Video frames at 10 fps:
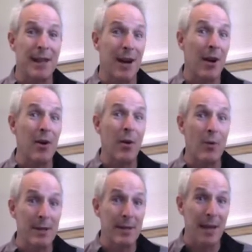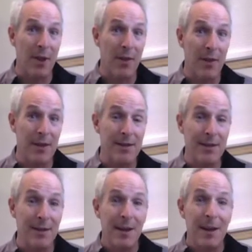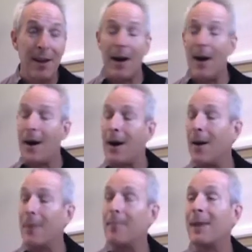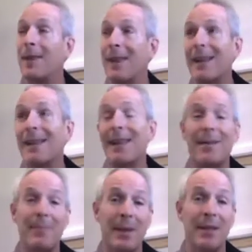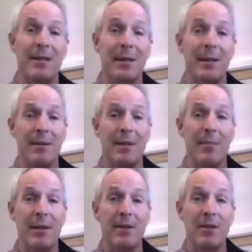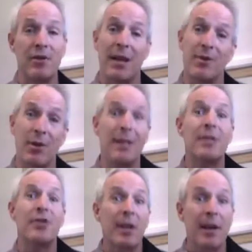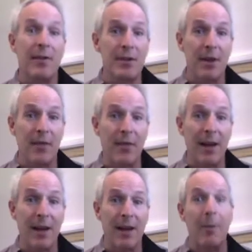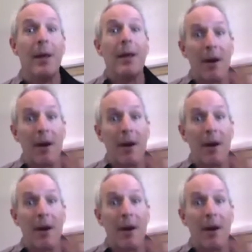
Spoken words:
aren't always the healthiest, that makes it a challenge. So at least you can give yourself a leg up.